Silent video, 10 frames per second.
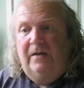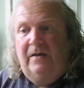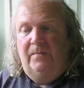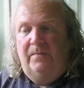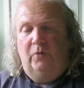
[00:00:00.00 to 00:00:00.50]

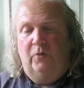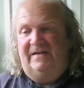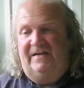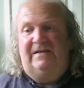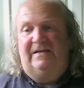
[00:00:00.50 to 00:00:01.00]
um,
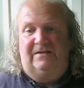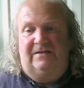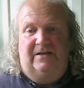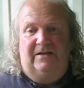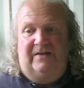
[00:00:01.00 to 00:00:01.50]

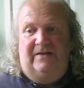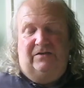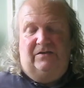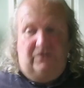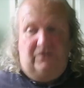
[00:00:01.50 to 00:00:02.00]
updated and
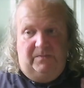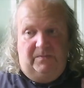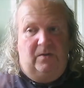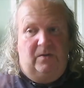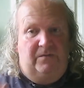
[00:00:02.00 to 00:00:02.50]
that, so there are going
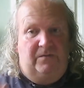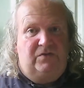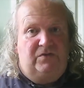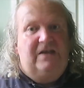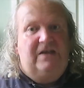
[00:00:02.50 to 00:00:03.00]
to be quite a
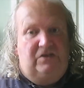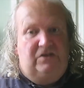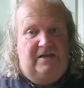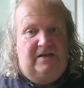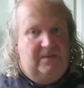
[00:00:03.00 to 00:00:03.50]
few
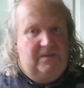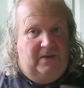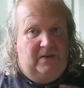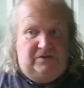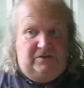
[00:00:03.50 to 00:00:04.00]
changes taking
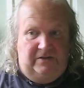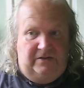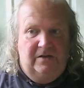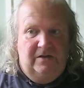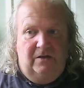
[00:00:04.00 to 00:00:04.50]
place on
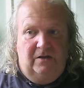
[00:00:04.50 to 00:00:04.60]
it